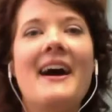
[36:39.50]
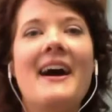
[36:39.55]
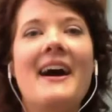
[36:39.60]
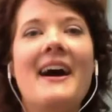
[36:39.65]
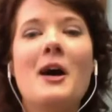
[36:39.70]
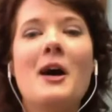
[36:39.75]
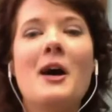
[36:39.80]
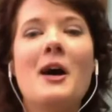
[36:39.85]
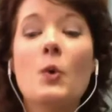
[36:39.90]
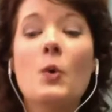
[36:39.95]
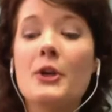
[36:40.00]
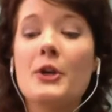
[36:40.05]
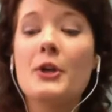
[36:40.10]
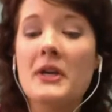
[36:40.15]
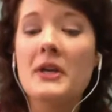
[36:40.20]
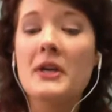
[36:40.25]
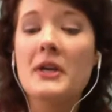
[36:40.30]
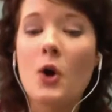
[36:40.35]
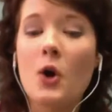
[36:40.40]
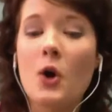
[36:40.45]

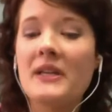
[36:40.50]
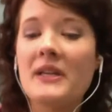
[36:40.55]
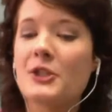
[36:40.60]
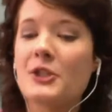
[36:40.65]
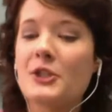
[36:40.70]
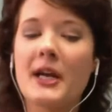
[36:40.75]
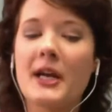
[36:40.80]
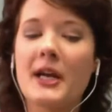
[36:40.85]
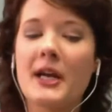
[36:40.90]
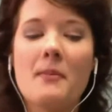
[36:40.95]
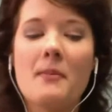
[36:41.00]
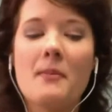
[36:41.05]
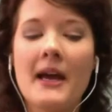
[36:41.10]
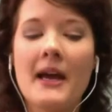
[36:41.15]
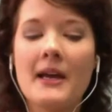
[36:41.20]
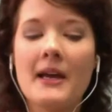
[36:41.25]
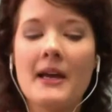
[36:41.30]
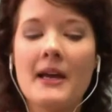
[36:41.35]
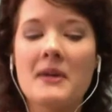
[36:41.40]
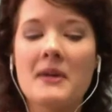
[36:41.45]
Or you can always check
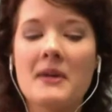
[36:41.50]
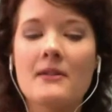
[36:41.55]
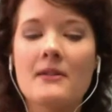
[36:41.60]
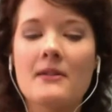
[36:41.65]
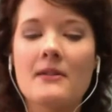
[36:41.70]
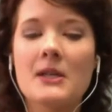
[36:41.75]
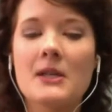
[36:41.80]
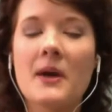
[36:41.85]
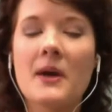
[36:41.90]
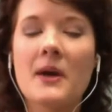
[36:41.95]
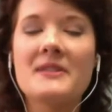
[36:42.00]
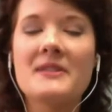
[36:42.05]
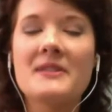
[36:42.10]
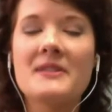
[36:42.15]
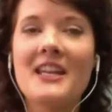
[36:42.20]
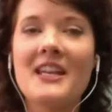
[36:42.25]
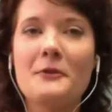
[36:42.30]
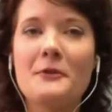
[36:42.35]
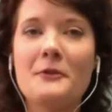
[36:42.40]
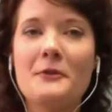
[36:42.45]
out my counseling
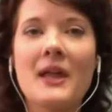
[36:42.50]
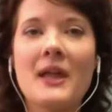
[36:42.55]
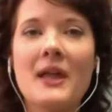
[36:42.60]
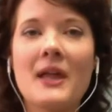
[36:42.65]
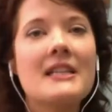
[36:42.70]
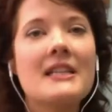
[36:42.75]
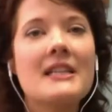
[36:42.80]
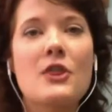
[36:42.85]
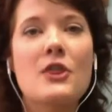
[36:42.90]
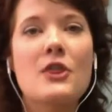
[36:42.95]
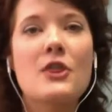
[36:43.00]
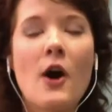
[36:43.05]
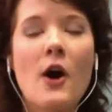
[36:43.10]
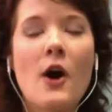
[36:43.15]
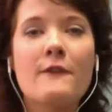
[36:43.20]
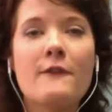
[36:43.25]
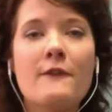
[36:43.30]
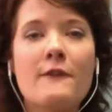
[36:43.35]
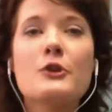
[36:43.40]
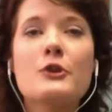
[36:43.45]
website if you like. It's
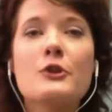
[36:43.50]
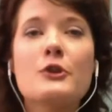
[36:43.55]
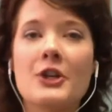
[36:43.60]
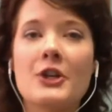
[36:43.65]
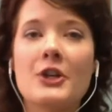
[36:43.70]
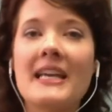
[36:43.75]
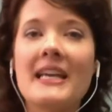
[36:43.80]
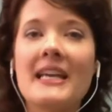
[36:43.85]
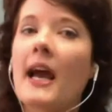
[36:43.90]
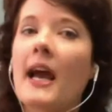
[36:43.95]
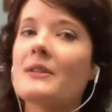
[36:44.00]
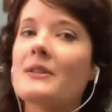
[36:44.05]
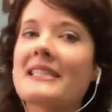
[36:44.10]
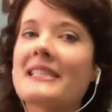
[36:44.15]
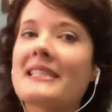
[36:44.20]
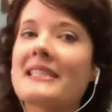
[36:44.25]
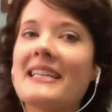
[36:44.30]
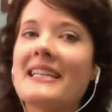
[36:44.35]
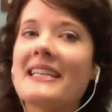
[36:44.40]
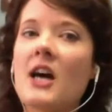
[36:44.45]

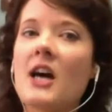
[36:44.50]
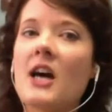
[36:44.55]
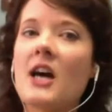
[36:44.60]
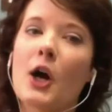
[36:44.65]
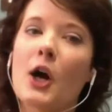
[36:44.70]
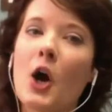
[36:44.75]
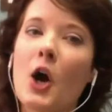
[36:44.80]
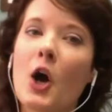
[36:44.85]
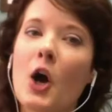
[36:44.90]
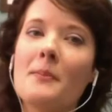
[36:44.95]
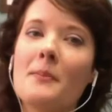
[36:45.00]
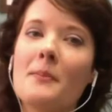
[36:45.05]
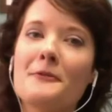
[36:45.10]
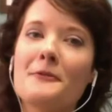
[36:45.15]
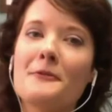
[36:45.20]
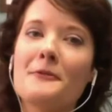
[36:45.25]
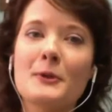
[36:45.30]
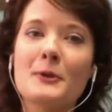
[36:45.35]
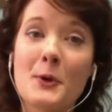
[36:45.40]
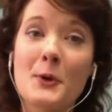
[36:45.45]
thoughtfuljourneycounseling.com
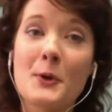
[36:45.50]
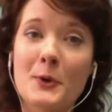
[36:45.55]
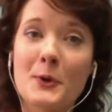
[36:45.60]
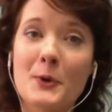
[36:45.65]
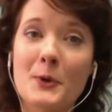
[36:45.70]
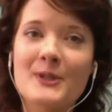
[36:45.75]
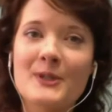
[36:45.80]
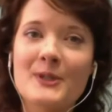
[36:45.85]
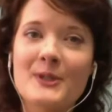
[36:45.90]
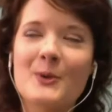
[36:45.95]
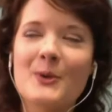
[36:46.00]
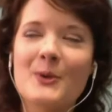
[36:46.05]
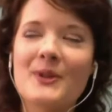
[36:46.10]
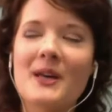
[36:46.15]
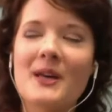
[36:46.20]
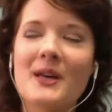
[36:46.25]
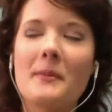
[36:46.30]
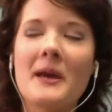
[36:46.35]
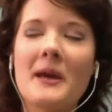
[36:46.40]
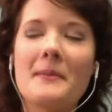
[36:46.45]
if you're local to the
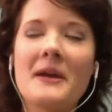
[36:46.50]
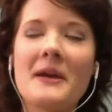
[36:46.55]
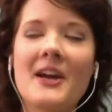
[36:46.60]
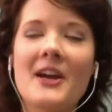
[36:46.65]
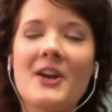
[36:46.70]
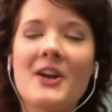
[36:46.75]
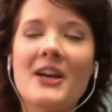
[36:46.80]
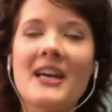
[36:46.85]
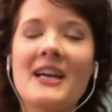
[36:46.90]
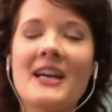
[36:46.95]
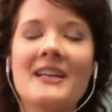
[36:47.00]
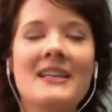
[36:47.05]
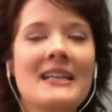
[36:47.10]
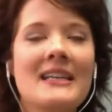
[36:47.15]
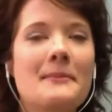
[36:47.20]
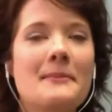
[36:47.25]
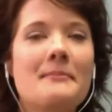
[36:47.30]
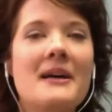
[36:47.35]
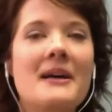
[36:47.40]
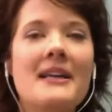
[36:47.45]
North Alabama area,
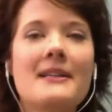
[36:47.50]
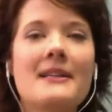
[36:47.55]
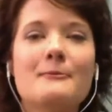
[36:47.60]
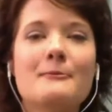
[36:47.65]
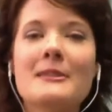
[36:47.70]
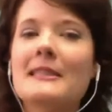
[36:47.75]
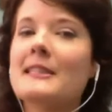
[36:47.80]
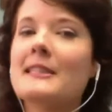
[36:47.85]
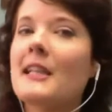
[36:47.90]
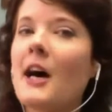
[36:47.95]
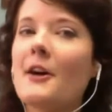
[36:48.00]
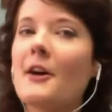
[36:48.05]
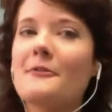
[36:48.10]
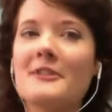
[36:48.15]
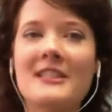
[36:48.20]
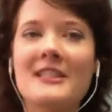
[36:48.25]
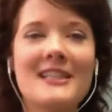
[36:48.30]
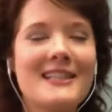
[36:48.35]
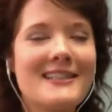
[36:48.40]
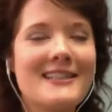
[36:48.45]
but would
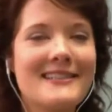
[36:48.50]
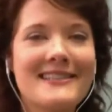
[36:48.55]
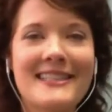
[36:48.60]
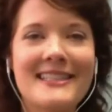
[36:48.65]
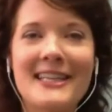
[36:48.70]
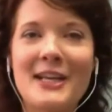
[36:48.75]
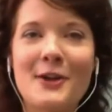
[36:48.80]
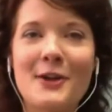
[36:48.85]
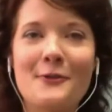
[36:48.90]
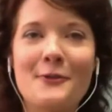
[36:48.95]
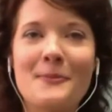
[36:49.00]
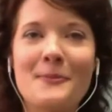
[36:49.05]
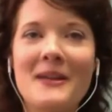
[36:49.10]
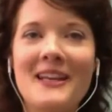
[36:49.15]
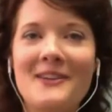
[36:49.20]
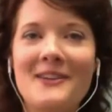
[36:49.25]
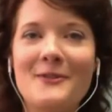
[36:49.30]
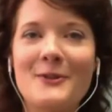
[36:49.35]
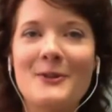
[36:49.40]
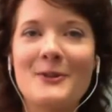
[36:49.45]
love to hear
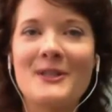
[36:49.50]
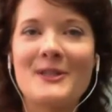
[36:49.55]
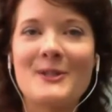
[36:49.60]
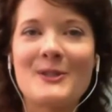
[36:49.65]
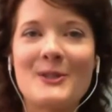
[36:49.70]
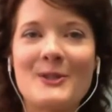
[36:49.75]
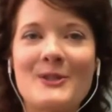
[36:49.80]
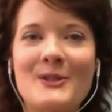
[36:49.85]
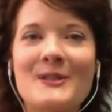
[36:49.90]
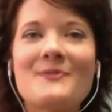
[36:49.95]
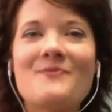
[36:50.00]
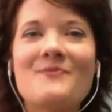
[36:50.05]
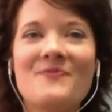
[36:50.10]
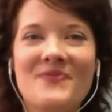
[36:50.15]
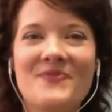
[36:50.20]
from any of your listeners.